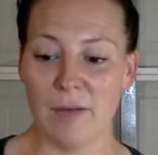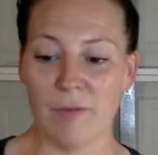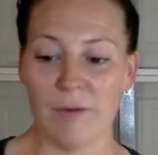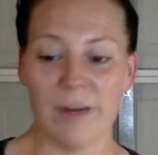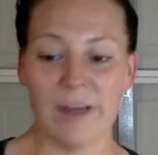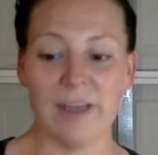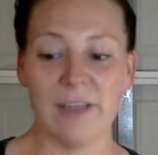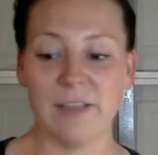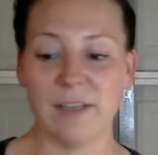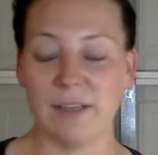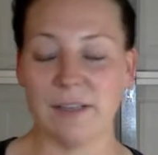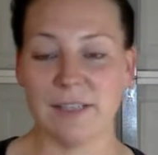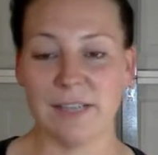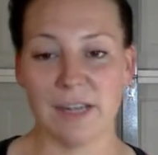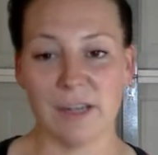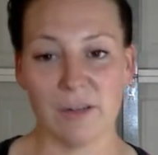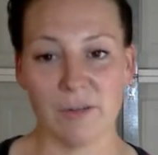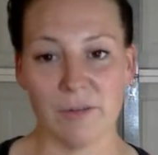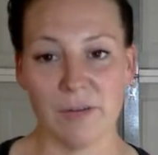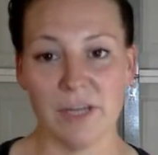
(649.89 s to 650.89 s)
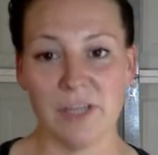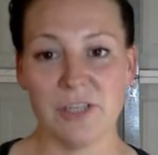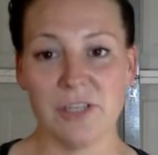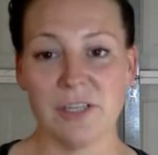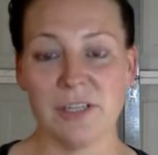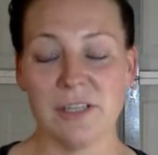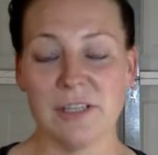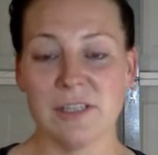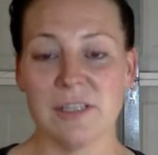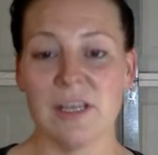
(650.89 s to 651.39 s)
writing down
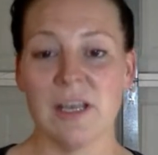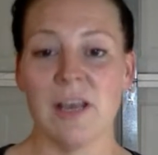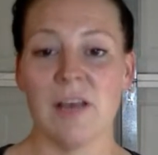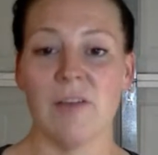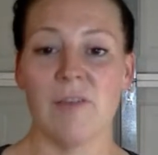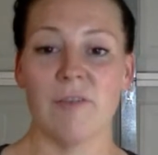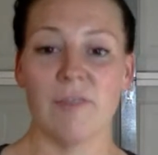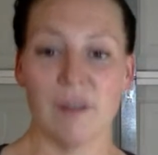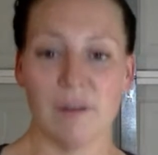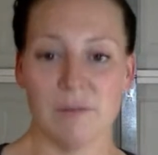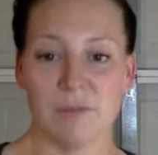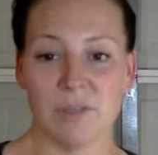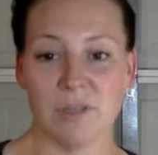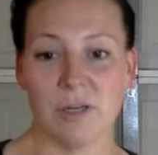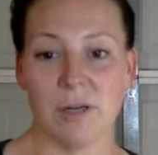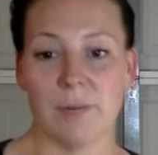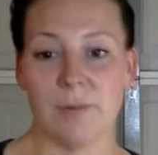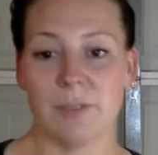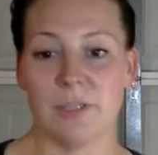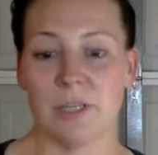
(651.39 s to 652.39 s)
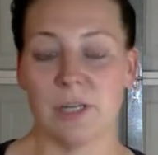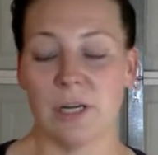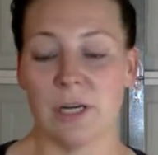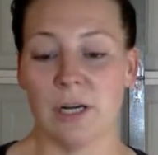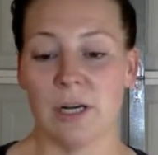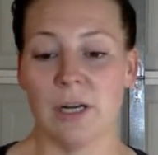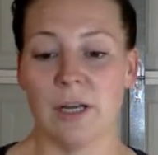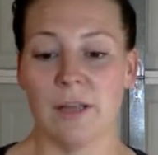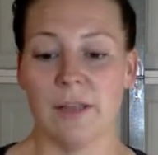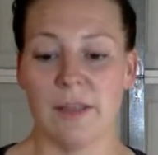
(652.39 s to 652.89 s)
declarations from
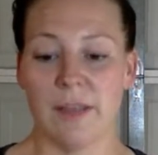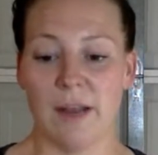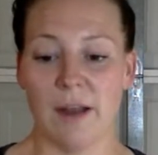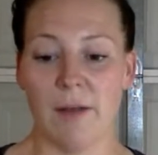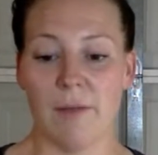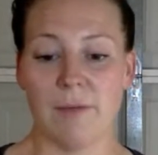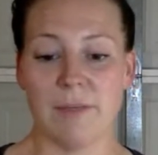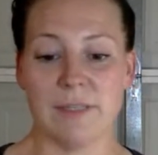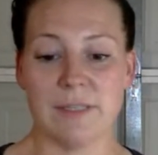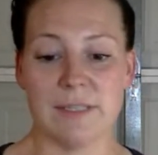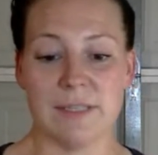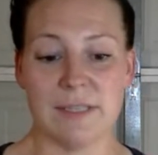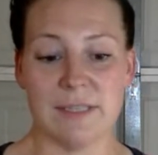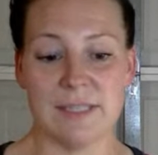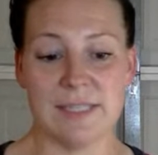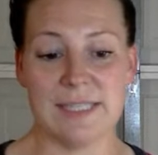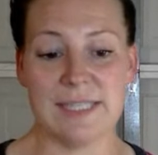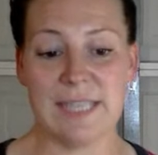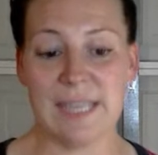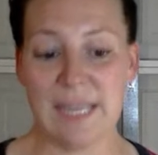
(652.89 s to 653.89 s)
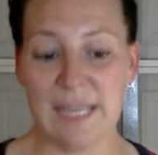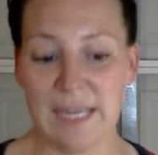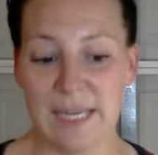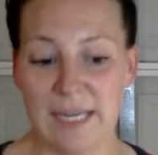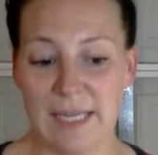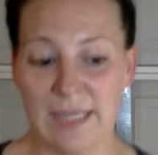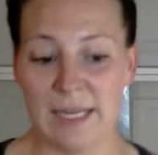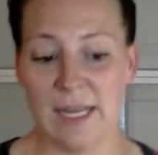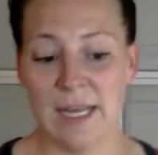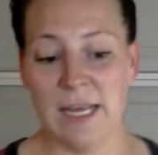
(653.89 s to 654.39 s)
scripture that I was
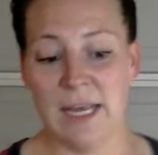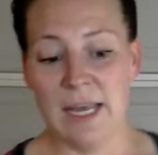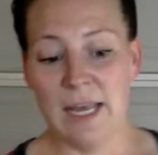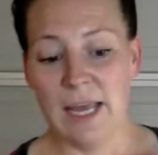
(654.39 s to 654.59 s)
seeing,